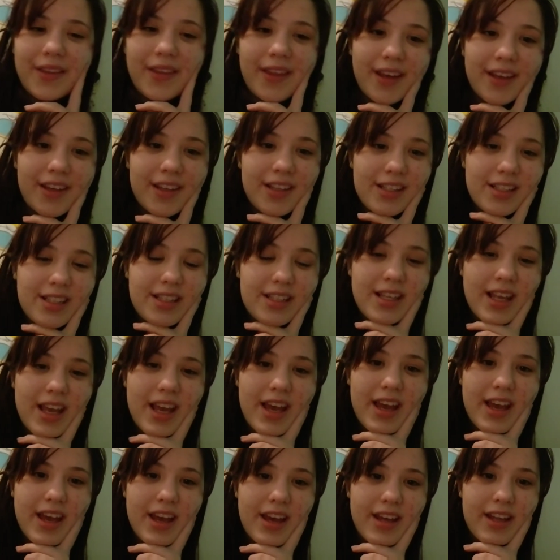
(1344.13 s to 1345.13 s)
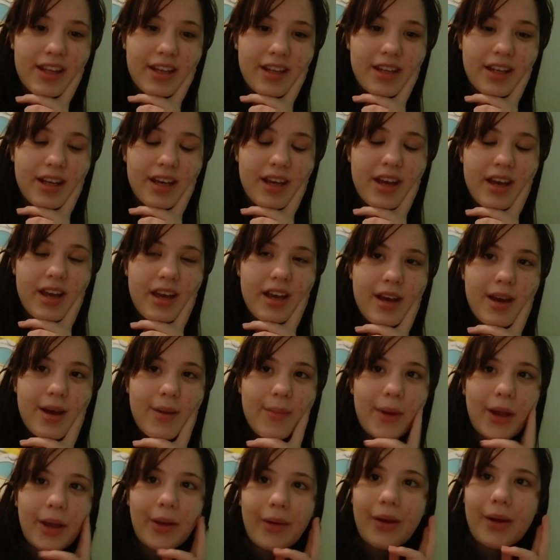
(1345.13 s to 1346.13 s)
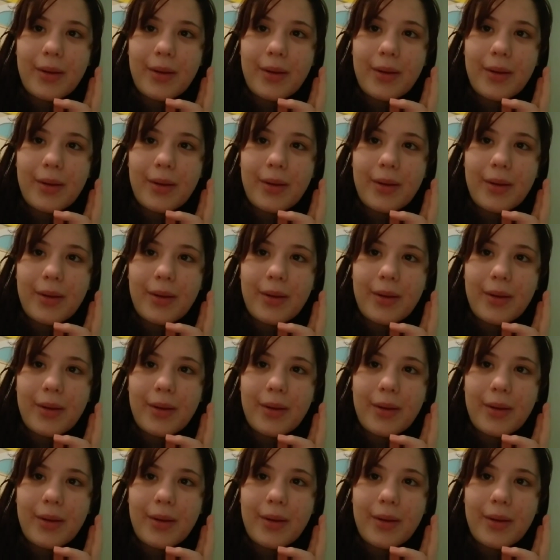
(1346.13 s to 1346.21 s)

this, and my